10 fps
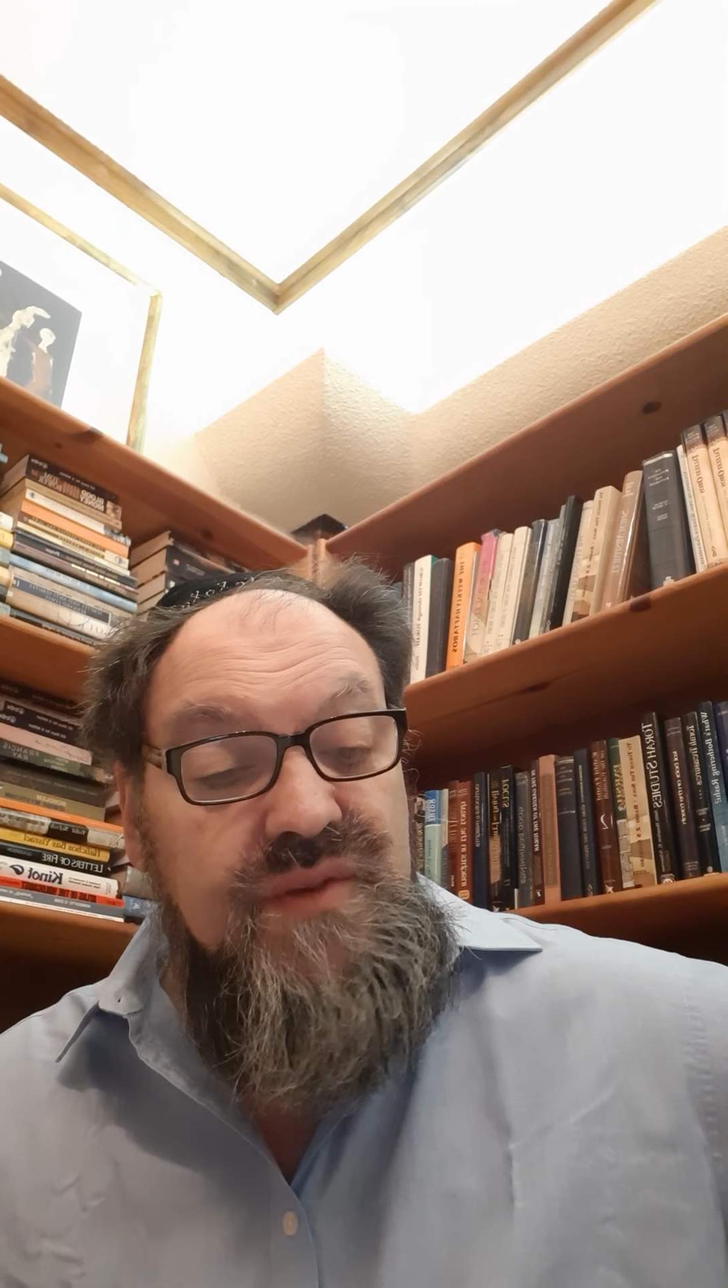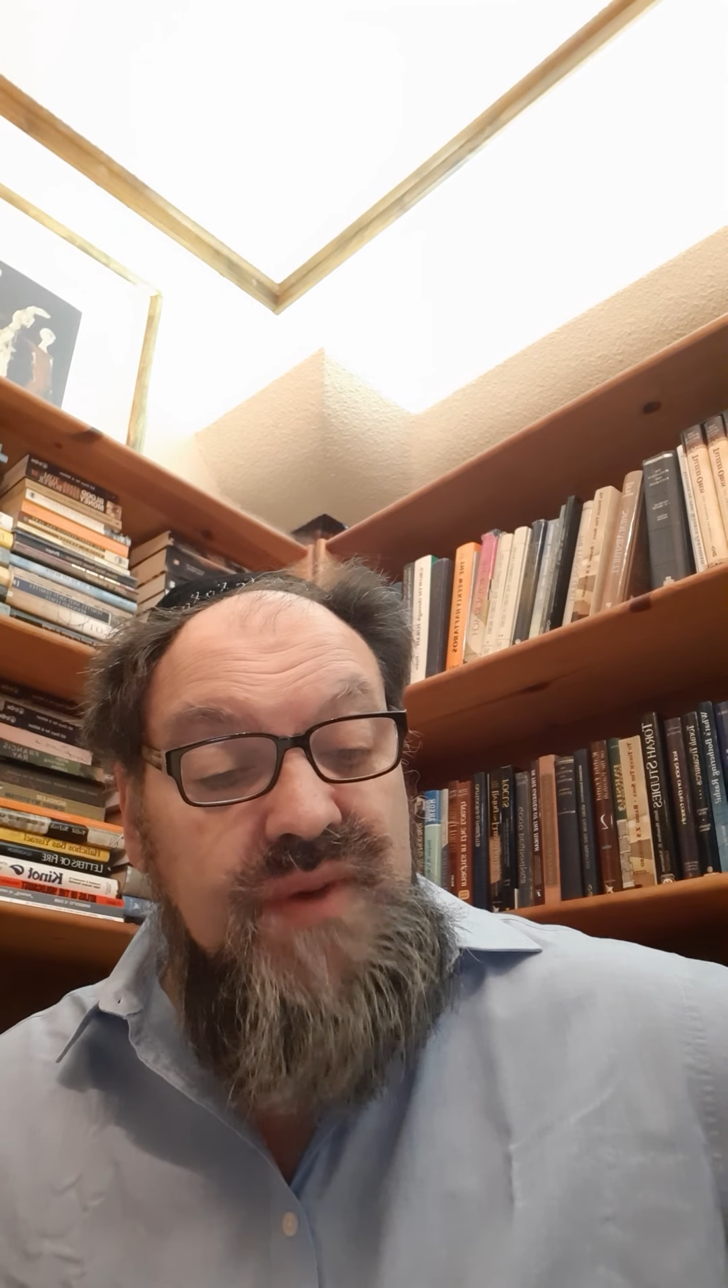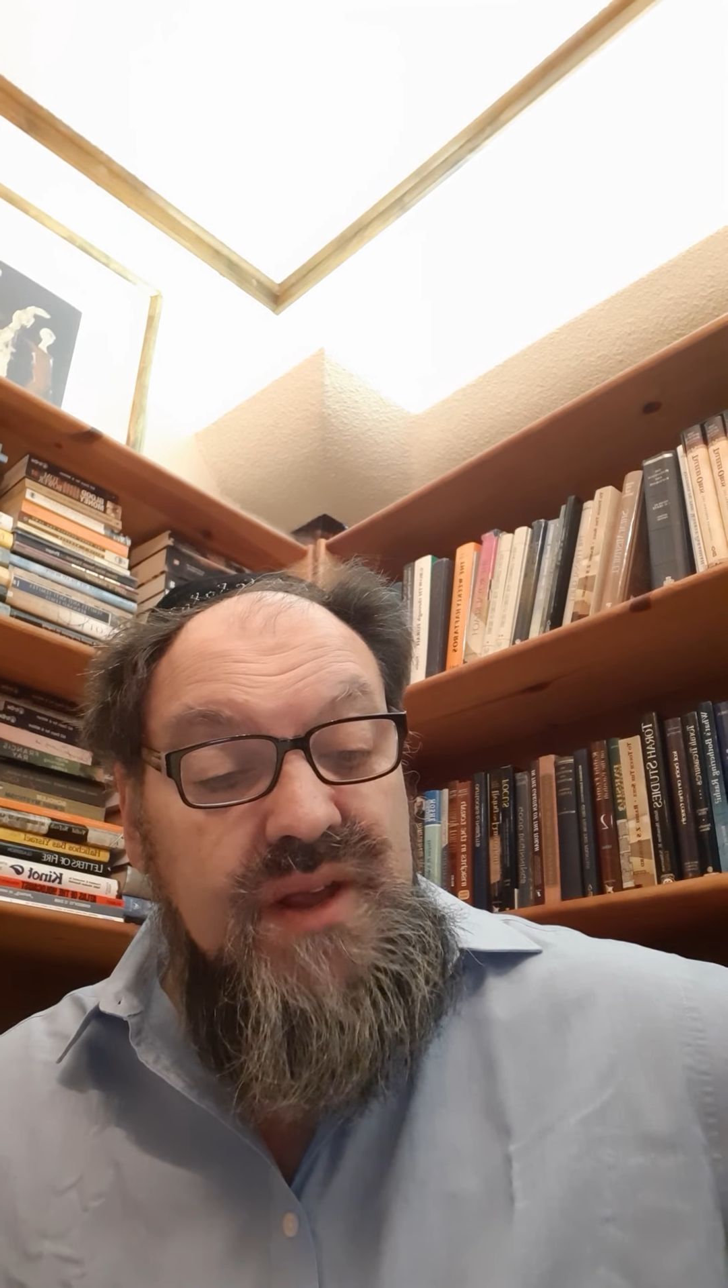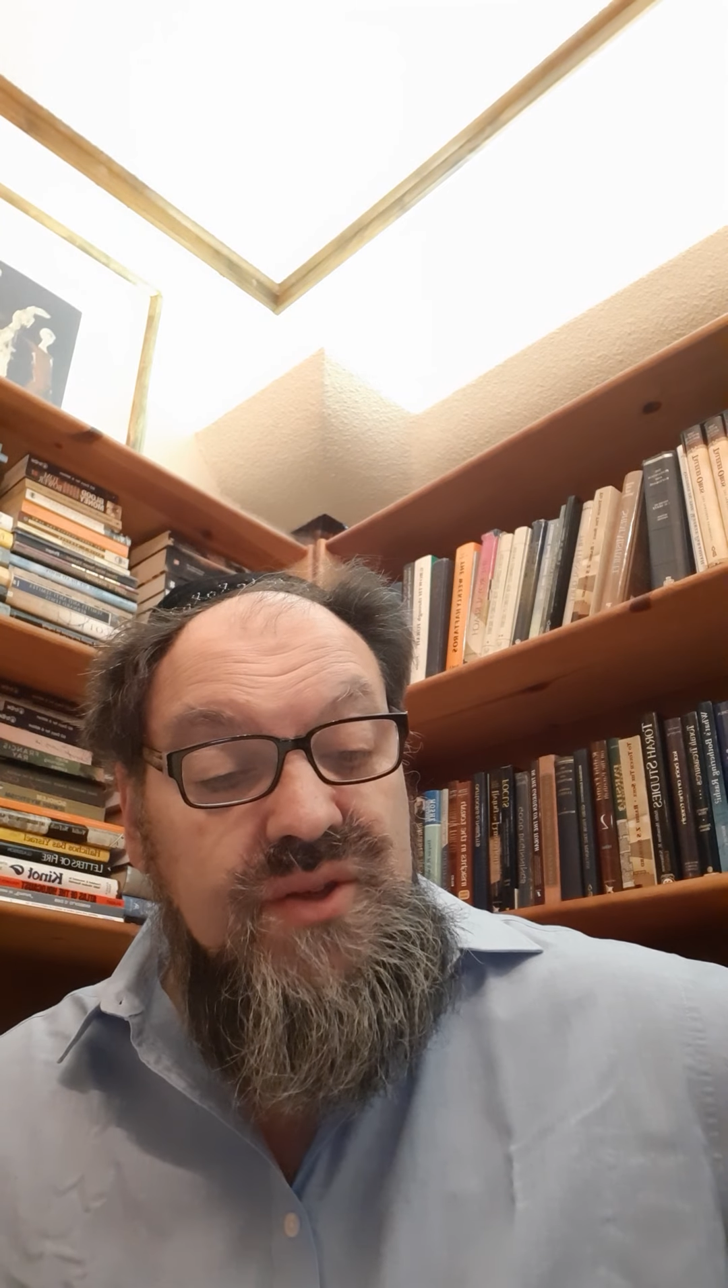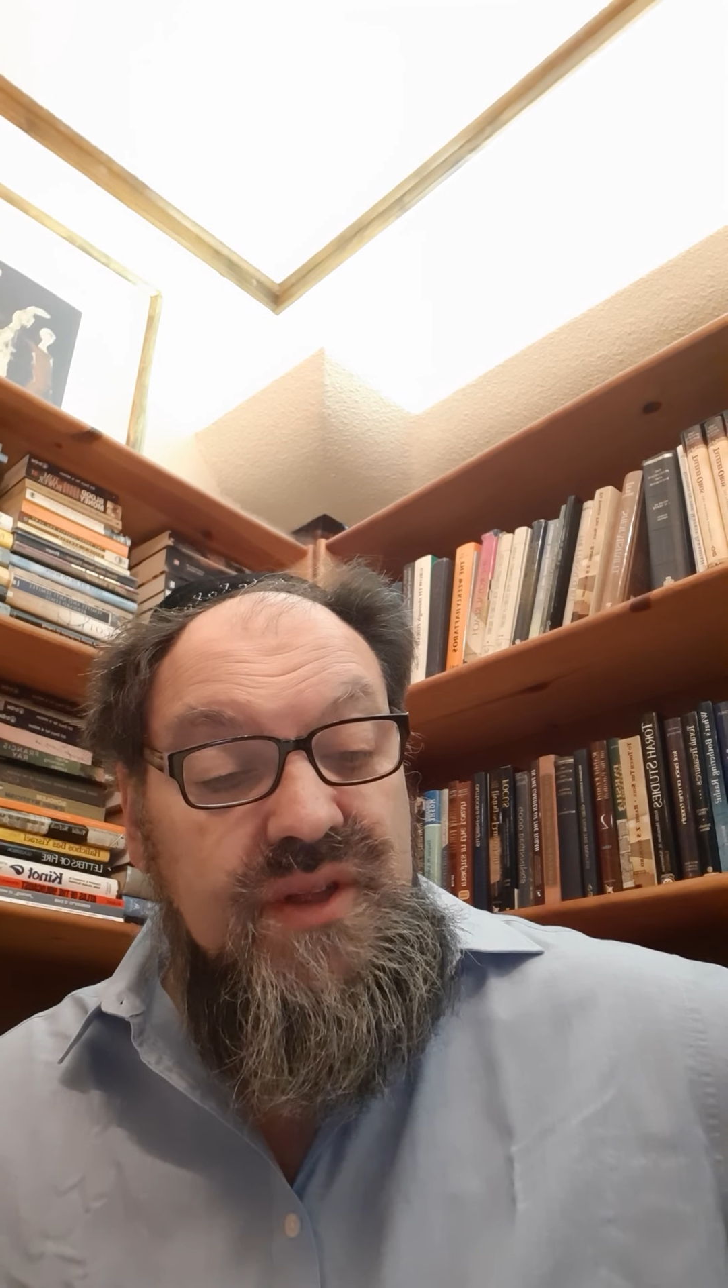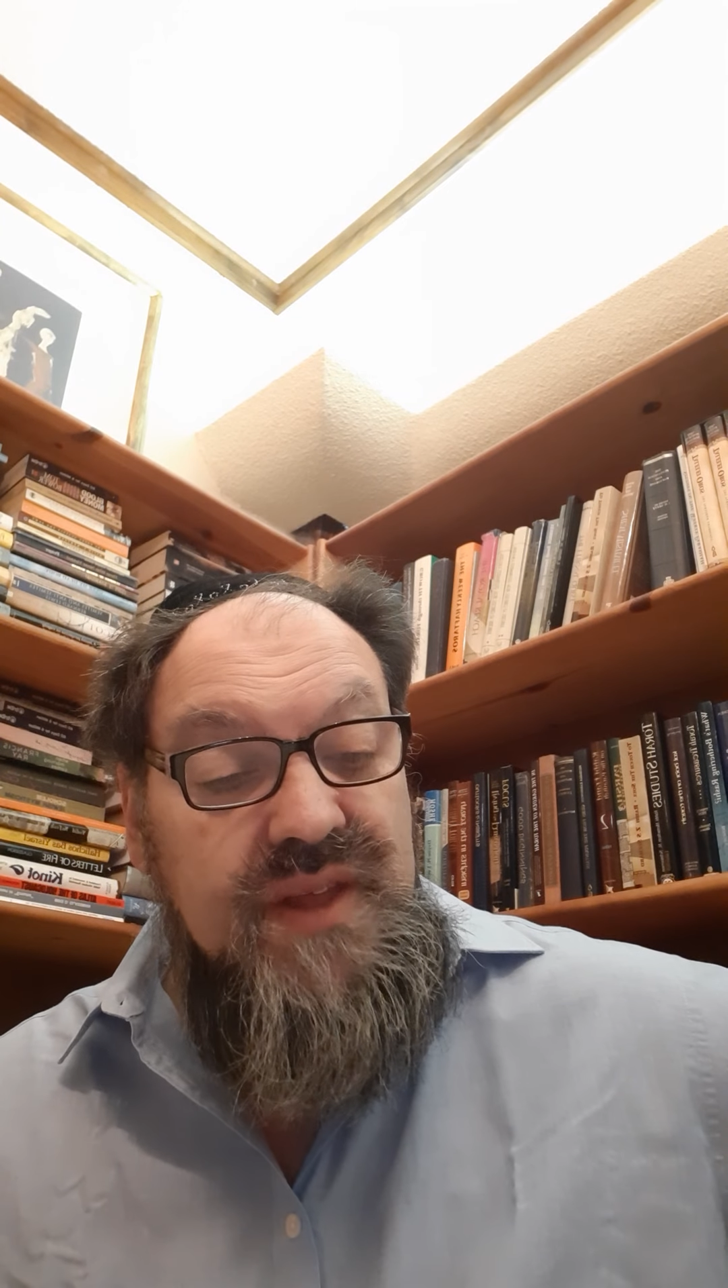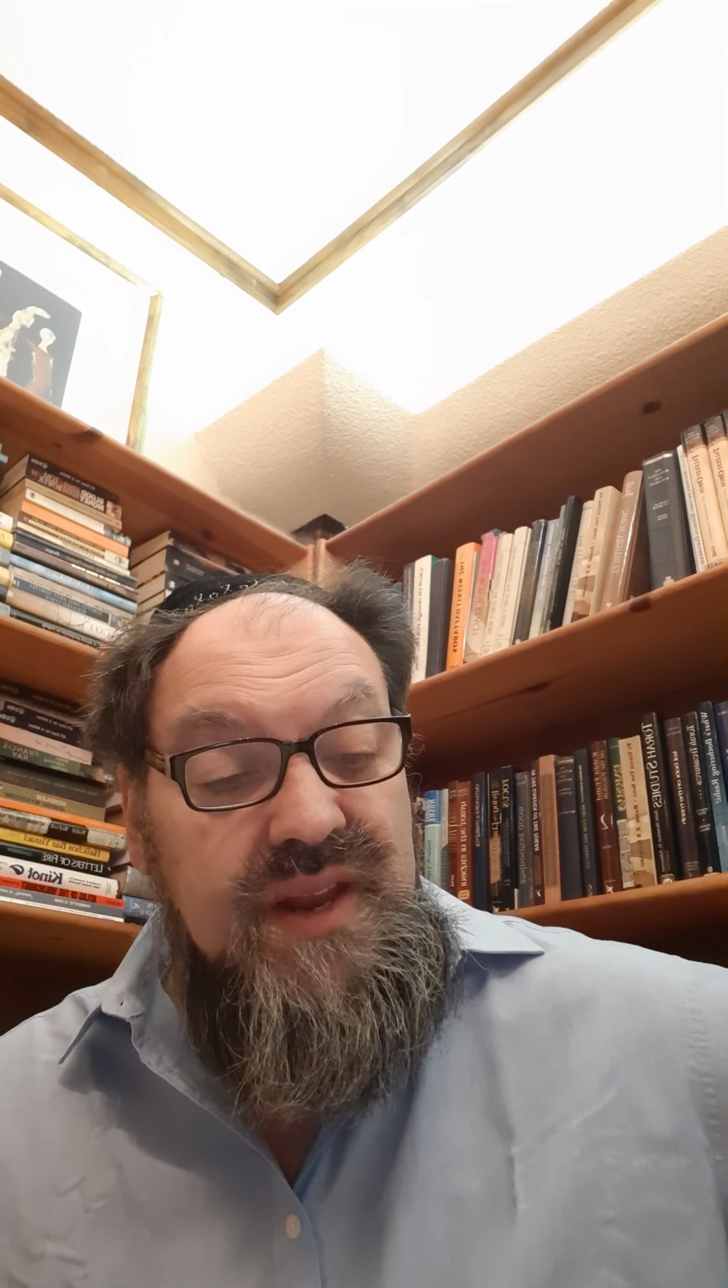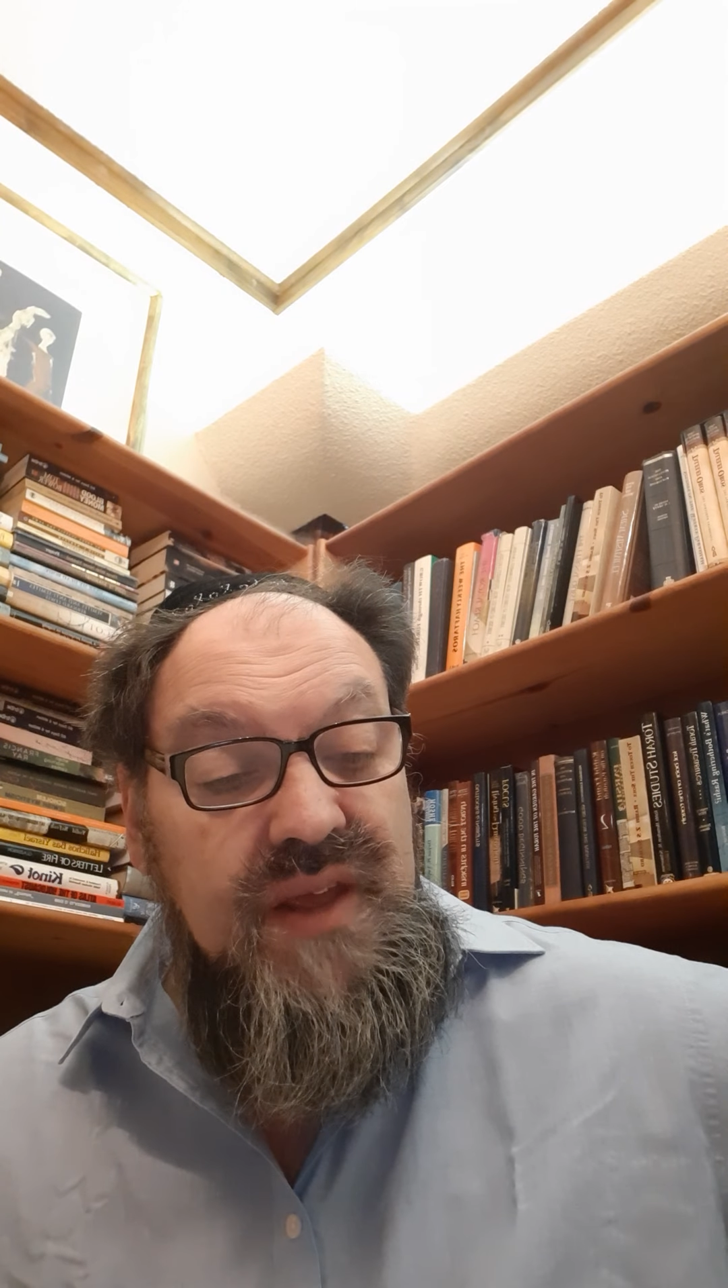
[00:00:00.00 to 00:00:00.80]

to mention that